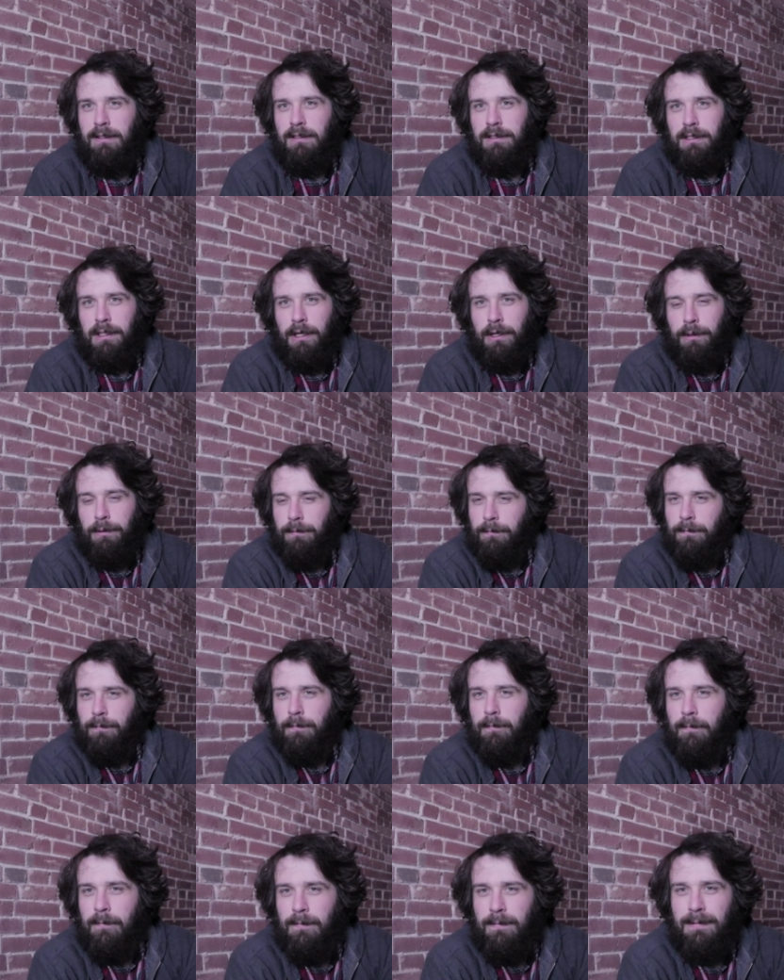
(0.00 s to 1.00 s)
So
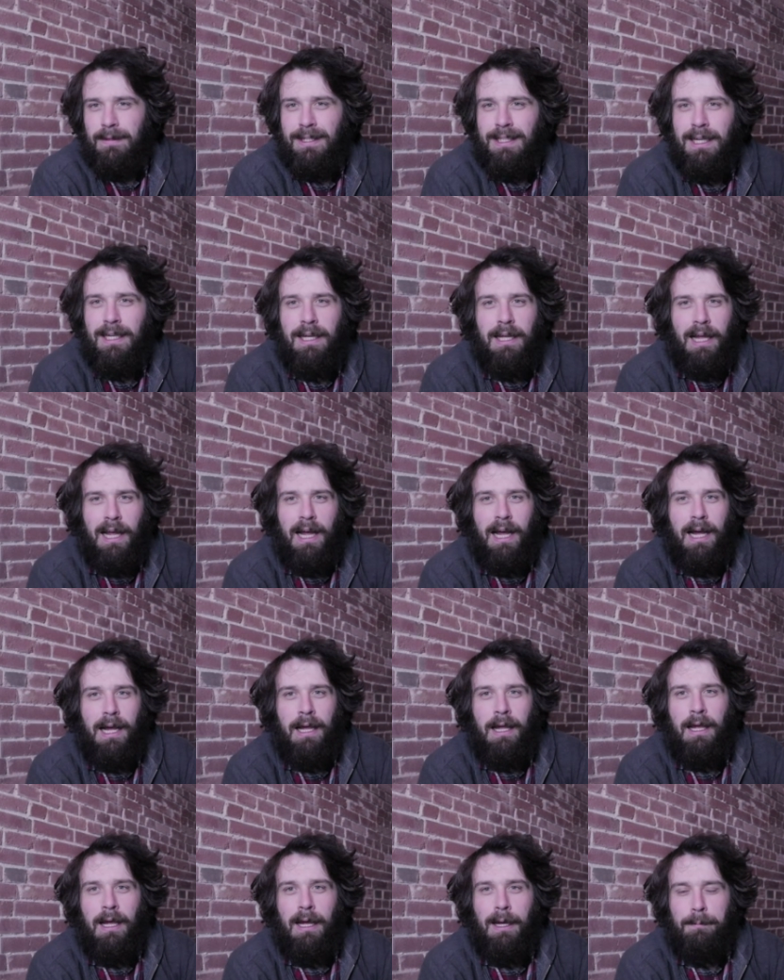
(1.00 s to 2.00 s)

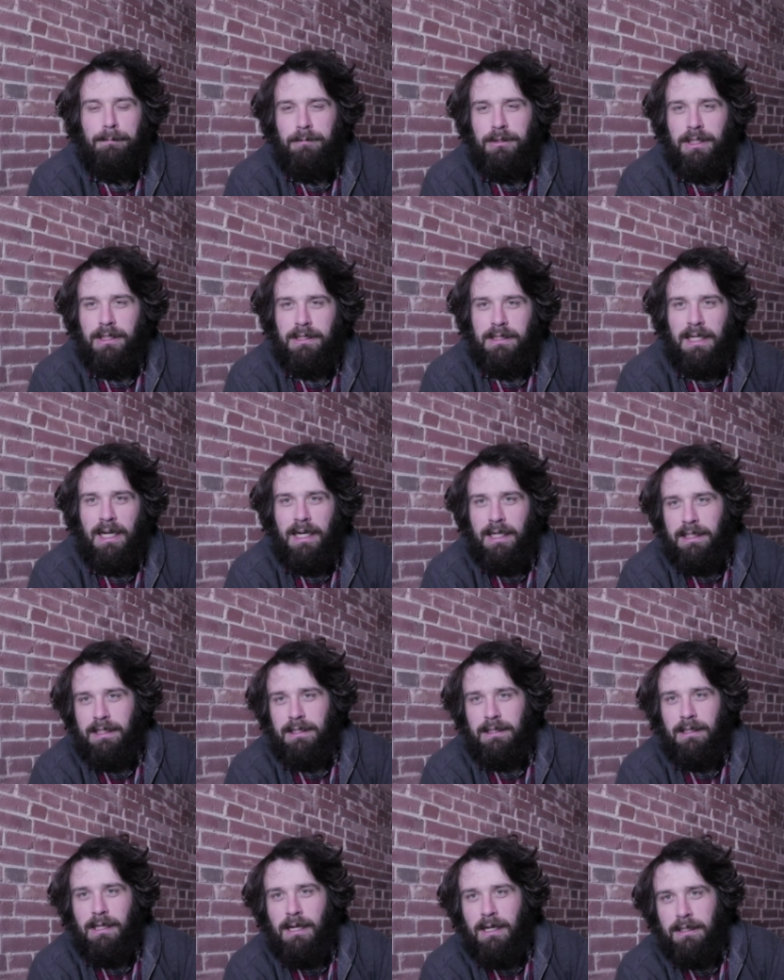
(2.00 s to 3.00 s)
I'm just kind
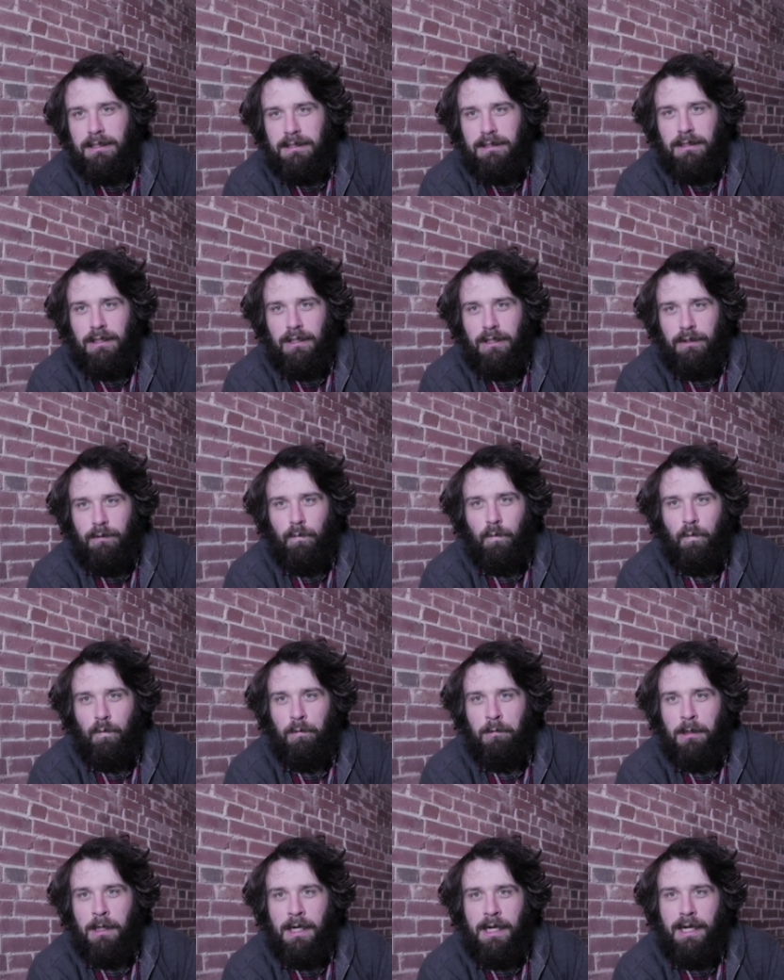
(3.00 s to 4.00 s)
of lost
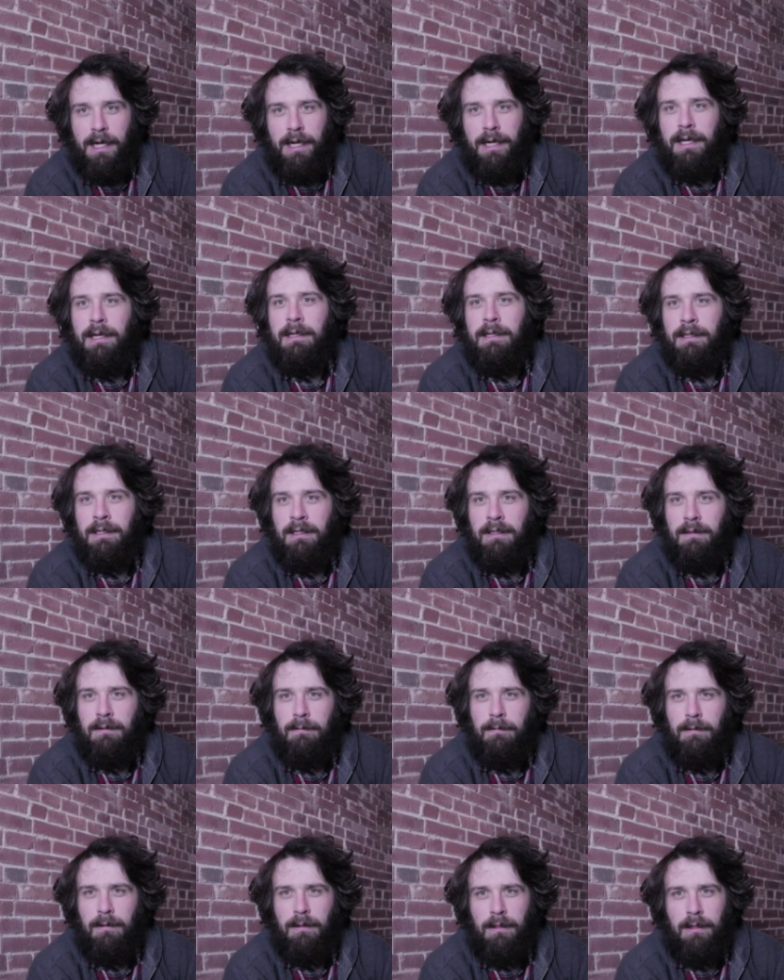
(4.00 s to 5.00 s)
on why
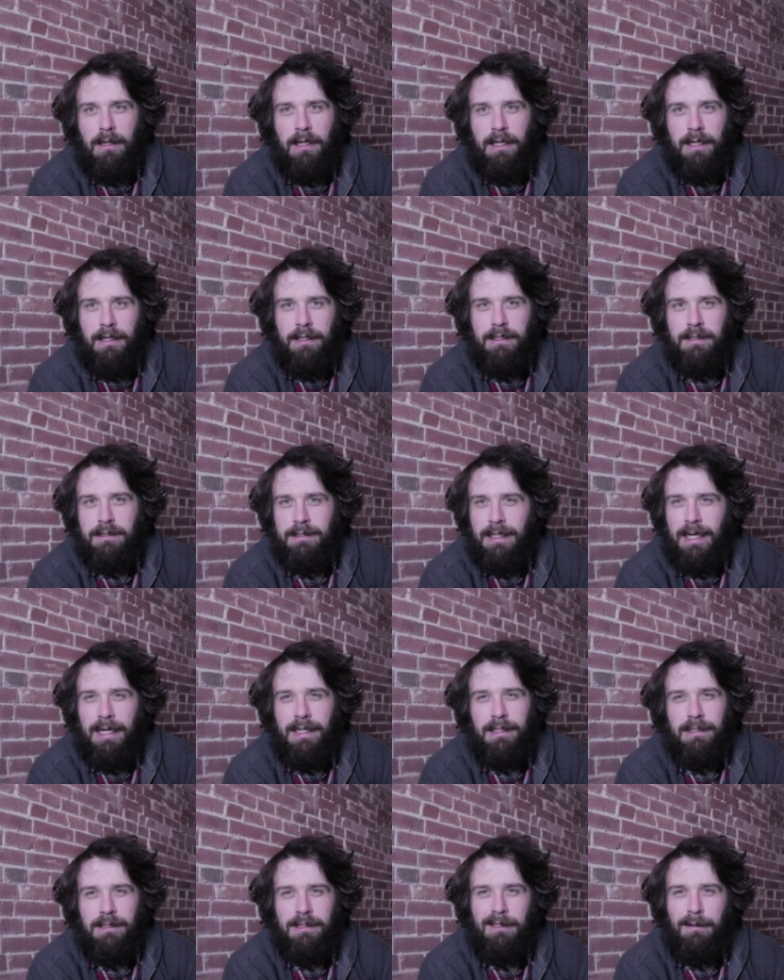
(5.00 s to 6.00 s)
they
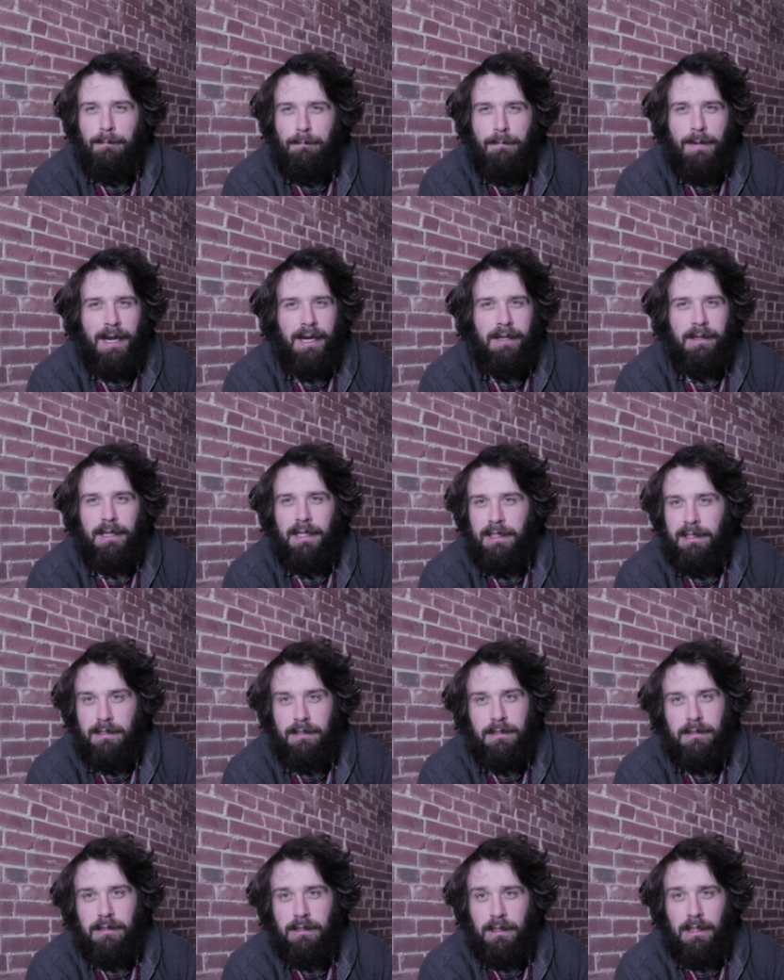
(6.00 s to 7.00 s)
decided to make
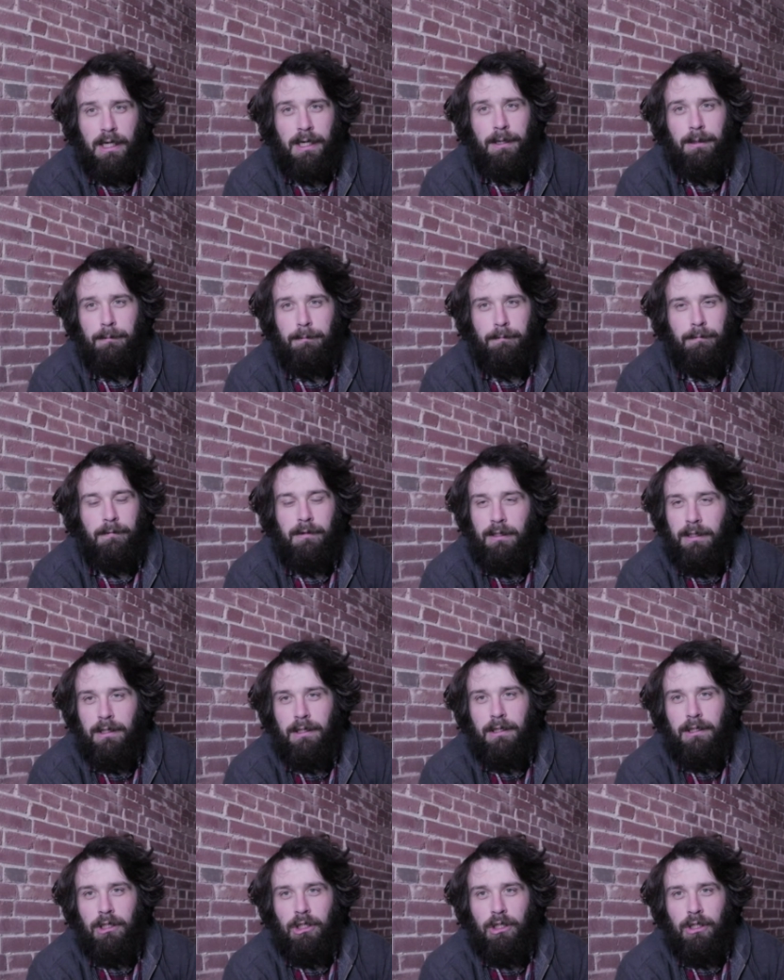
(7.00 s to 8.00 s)
this. I'm um,
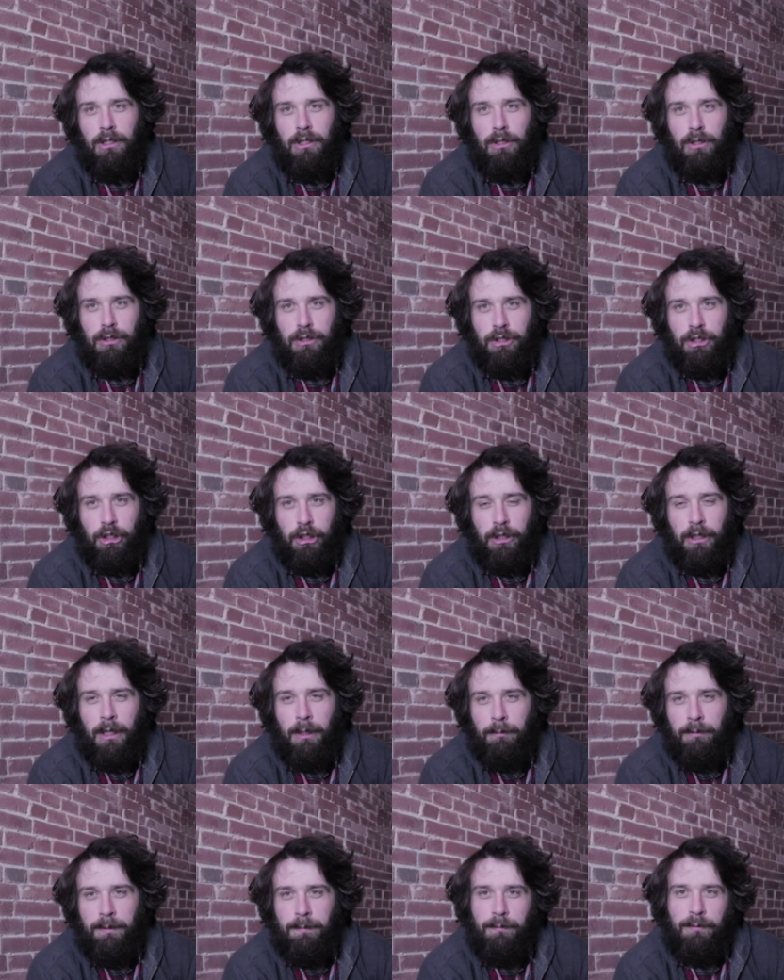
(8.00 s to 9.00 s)
sure
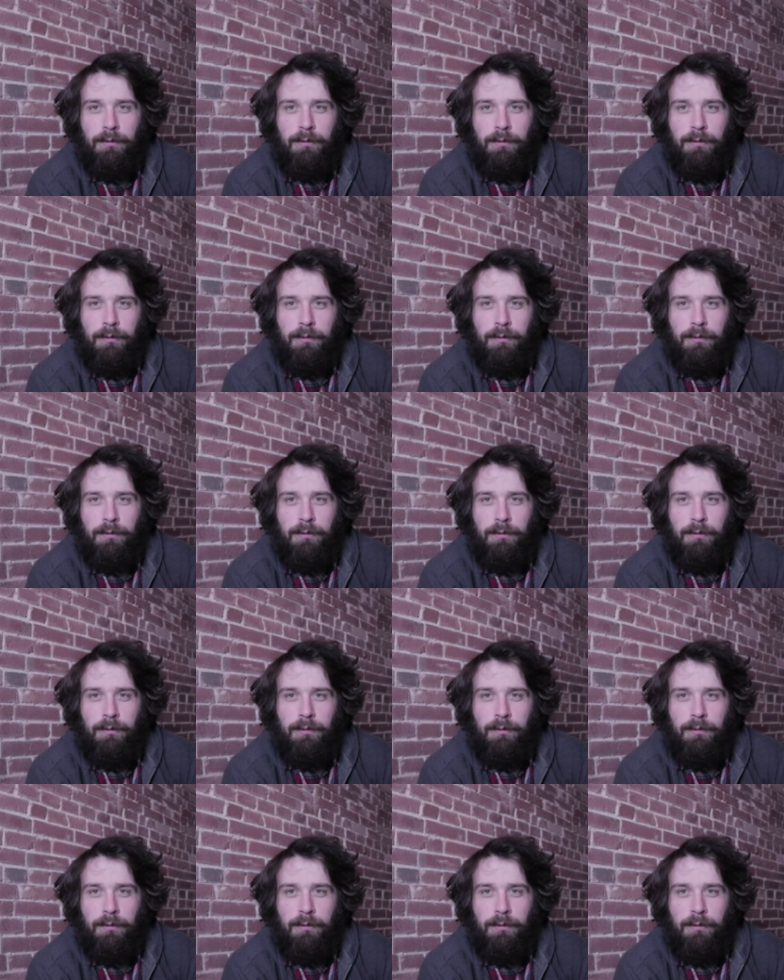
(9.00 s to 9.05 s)
I'll be